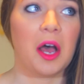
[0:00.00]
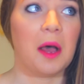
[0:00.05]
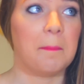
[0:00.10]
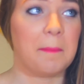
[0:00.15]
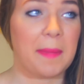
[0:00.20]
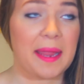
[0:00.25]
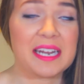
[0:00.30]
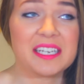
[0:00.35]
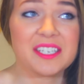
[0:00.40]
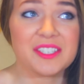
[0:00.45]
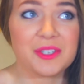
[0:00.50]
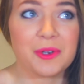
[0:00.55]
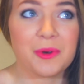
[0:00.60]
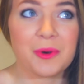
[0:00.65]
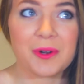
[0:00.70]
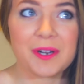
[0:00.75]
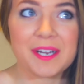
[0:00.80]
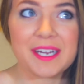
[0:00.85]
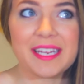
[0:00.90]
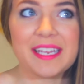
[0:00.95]

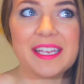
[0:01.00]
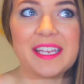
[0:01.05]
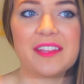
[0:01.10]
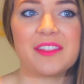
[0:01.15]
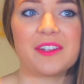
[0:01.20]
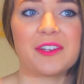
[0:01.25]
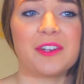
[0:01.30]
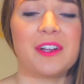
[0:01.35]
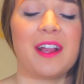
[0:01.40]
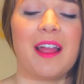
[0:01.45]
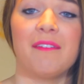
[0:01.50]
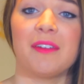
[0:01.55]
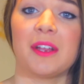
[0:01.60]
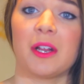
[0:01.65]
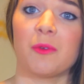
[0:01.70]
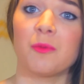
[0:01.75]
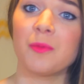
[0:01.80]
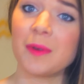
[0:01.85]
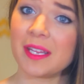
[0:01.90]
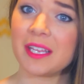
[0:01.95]
mandatory, either you're
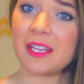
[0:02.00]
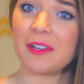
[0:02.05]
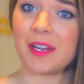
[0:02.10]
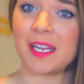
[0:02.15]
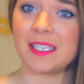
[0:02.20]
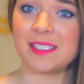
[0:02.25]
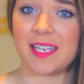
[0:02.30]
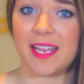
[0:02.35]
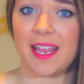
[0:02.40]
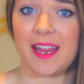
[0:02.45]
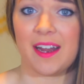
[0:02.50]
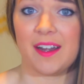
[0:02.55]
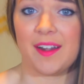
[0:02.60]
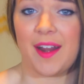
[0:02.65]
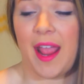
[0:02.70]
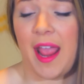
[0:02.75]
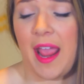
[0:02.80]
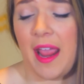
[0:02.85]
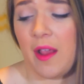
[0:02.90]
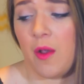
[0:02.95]
having a really crazy hair
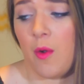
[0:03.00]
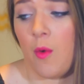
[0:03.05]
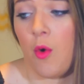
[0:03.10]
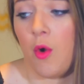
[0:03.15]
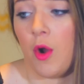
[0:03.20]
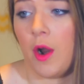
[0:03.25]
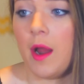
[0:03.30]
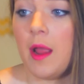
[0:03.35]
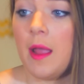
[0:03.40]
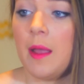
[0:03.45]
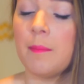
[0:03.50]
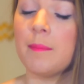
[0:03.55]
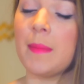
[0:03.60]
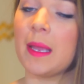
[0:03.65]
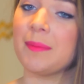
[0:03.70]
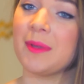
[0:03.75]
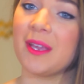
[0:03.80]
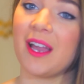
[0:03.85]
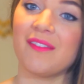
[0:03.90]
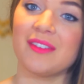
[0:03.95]
day or
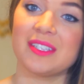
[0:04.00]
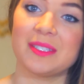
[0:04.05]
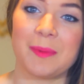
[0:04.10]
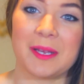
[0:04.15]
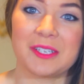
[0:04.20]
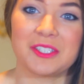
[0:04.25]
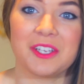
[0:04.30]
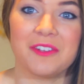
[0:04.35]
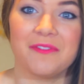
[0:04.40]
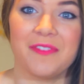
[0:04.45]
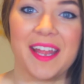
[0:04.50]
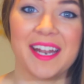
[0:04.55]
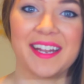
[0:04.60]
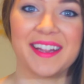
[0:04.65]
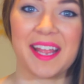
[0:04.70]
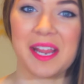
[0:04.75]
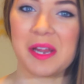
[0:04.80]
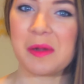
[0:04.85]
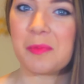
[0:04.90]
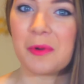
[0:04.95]
maybe you have a special
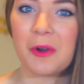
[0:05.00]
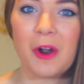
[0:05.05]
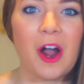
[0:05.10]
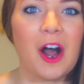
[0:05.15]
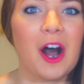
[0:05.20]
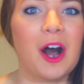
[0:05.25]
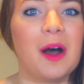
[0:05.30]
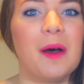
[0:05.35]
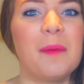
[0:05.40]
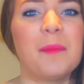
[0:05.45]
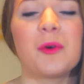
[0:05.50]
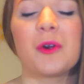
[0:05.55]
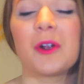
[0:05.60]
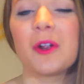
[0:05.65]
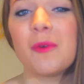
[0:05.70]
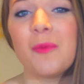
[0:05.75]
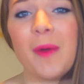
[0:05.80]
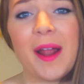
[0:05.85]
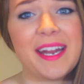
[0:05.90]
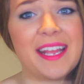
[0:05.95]
event like prom
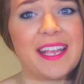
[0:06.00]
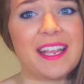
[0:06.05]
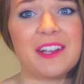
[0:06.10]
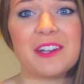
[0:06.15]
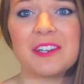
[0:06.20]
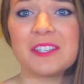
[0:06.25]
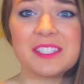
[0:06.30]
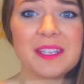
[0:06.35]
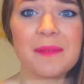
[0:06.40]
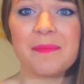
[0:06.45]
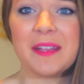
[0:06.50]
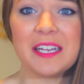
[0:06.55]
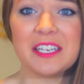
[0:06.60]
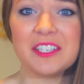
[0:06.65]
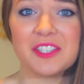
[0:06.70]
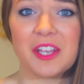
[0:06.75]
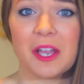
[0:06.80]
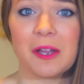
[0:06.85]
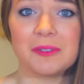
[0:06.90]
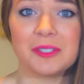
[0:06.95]
or a wedding or
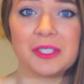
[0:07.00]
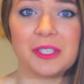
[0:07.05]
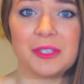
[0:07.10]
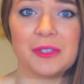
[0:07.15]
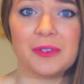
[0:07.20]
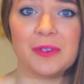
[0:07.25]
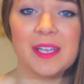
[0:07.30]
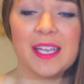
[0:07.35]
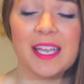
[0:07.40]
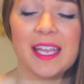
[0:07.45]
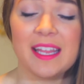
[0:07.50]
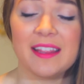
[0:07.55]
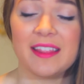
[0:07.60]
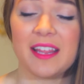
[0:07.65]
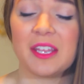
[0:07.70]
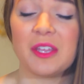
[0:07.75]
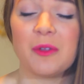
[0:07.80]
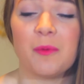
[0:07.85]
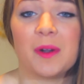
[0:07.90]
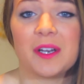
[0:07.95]
something to go to
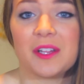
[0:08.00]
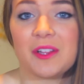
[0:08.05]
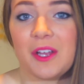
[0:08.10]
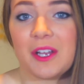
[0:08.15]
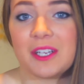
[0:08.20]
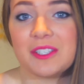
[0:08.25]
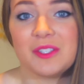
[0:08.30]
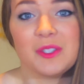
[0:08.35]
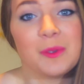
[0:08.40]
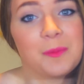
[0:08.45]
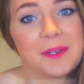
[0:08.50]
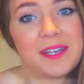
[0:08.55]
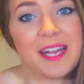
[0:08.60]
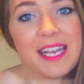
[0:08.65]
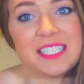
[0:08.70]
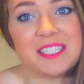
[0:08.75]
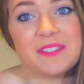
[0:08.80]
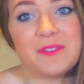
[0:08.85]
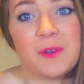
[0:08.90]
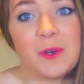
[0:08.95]
that you want to look super
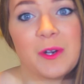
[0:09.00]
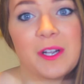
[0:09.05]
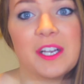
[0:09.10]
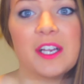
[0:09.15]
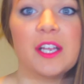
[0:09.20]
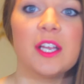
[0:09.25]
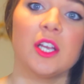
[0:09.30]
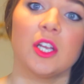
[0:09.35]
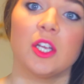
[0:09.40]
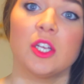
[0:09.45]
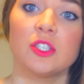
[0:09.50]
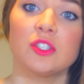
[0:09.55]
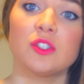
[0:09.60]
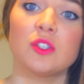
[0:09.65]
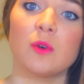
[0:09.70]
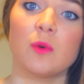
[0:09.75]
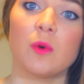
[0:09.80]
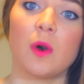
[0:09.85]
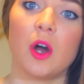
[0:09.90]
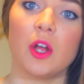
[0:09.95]
nice for.
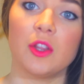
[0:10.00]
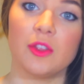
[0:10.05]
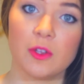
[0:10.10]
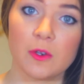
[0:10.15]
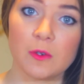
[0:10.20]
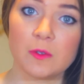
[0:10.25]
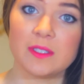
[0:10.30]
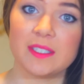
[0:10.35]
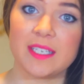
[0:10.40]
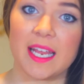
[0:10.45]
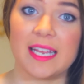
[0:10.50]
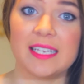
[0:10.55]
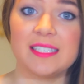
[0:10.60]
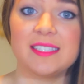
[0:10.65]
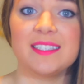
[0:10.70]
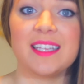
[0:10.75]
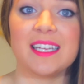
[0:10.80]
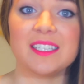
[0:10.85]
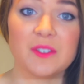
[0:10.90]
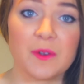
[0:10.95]
So on those
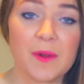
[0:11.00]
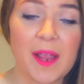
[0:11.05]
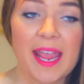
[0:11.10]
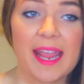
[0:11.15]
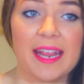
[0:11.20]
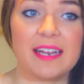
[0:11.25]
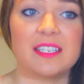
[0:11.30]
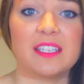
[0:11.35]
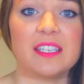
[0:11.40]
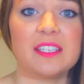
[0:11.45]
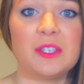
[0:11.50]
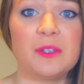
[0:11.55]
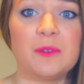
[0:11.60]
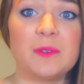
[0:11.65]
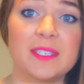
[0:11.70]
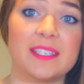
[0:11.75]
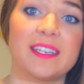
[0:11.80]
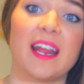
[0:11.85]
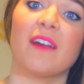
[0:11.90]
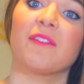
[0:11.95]
days, that's okay to
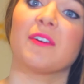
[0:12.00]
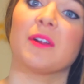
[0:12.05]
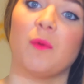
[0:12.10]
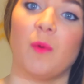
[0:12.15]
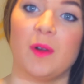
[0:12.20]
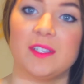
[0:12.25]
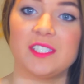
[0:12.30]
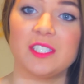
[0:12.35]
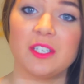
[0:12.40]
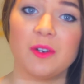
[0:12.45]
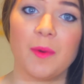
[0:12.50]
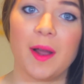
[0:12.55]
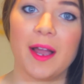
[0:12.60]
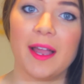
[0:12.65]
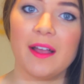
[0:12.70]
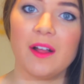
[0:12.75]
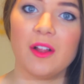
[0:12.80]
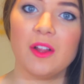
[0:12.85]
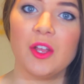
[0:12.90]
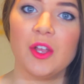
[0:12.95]
use it every once in a
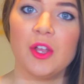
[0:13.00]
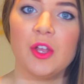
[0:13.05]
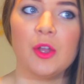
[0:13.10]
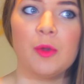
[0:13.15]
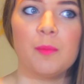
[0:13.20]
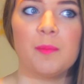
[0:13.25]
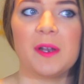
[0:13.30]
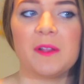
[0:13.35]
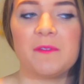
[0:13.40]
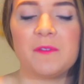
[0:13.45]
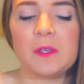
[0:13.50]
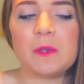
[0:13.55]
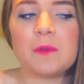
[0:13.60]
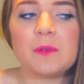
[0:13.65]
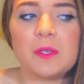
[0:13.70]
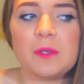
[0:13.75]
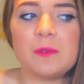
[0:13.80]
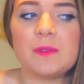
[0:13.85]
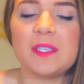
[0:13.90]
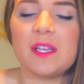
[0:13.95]
while, but if
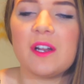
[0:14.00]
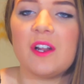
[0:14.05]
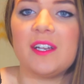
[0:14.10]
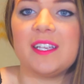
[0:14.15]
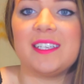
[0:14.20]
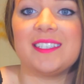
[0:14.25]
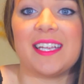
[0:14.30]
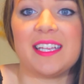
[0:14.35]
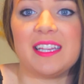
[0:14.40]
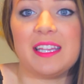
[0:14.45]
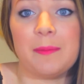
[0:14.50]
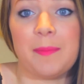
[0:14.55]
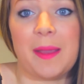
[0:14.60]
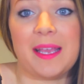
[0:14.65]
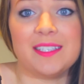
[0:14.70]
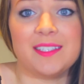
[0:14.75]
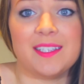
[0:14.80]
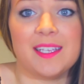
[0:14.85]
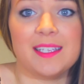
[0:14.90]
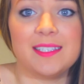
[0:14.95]
you use it on a daily
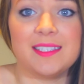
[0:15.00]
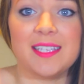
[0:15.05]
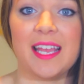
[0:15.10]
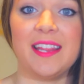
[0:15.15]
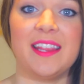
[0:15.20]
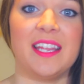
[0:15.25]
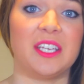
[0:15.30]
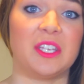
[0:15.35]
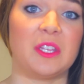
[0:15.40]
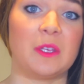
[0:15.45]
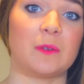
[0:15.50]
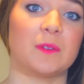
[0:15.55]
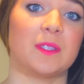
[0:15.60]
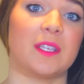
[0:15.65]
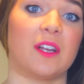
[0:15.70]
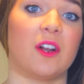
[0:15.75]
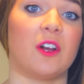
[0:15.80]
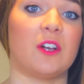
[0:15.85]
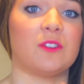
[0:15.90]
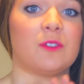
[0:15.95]
basis and then use
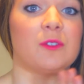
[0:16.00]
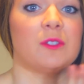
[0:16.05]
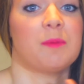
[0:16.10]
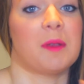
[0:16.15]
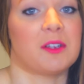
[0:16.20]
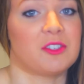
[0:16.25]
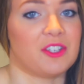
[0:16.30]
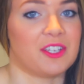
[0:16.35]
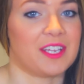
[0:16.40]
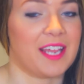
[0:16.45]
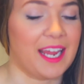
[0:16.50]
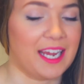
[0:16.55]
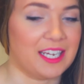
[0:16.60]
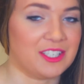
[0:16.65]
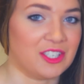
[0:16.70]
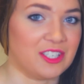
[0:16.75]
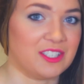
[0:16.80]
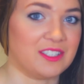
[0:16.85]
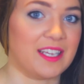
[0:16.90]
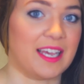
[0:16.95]
it on those special
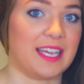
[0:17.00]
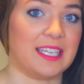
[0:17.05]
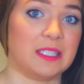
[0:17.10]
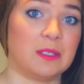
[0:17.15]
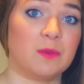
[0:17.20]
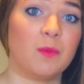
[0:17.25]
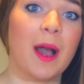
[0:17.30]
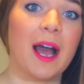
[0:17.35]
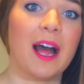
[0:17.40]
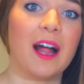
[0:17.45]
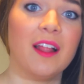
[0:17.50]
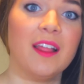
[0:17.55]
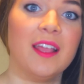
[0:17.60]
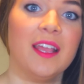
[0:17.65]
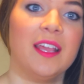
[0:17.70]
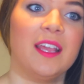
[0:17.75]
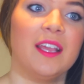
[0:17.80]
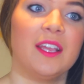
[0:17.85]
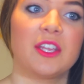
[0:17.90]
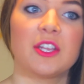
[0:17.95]
occasions as well,
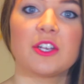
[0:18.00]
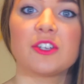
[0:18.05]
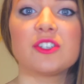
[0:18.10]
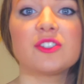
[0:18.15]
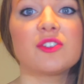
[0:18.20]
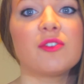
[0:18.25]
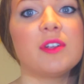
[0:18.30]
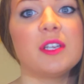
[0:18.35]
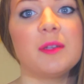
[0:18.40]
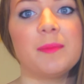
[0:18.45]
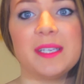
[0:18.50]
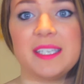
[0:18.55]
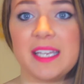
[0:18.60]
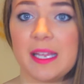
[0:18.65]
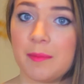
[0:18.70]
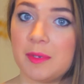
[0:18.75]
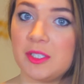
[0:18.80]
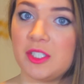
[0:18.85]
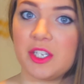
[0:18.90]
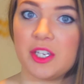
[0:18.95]
you're just going to be
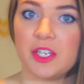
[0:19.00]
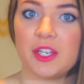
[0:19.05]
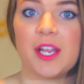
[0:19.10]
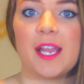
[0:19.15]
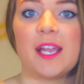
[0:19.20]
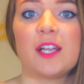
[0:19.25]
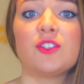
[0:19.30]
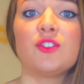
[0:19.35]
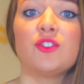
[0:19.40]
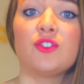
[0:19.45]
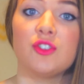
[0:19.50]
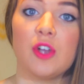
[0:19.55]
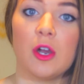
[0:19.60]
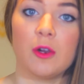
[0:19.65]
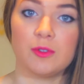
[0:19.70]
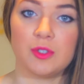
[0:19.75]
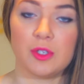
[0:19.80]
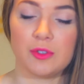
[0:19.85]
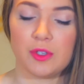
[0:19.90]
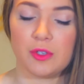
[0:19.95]
damaging your hair
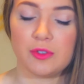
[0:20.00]
so